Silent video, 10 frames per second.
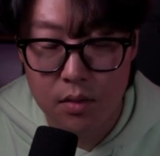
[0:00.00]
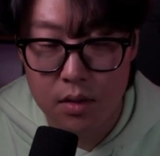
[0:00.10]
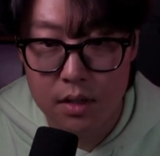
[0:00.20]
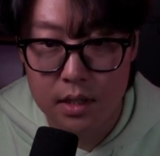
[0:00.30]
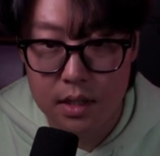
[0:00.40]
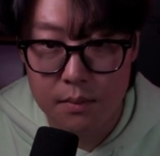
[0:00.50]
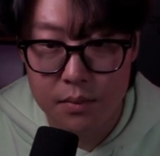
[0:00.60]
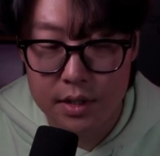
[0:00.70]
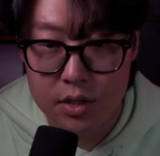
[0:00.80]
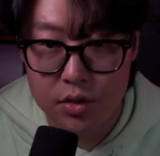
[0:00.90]
We're going to
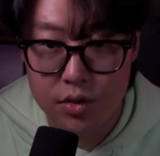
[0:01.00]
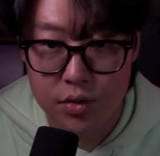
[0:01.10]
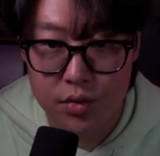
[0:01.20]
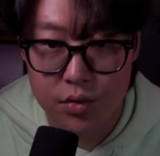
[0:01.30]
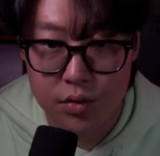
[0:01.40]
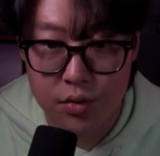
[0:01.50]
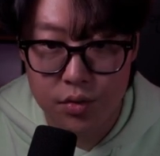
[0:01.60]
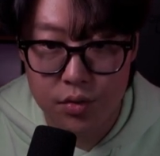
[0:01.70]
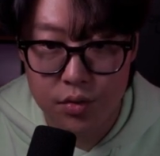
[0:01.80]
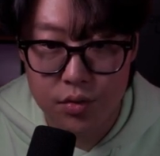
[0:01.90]
put it
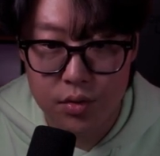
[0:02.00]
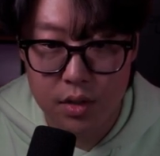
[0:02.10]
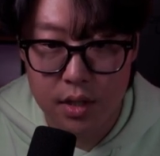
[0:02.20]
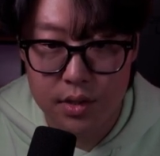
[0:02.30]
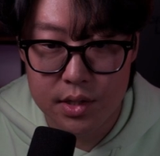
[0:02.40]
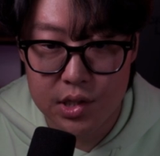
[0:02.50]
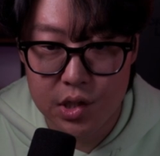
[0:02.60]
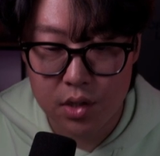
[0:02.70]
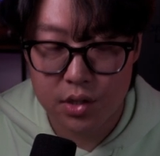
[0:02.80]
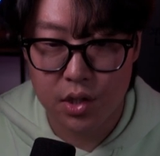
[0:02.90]
to, on the
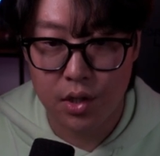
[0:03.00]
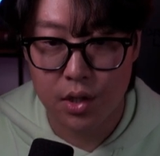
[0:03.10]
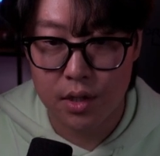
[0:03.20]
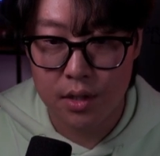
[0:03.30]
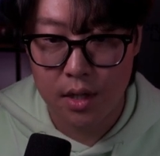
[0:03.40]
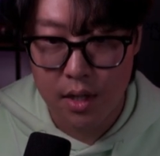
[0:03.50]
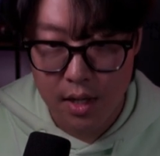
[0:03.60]
start turn,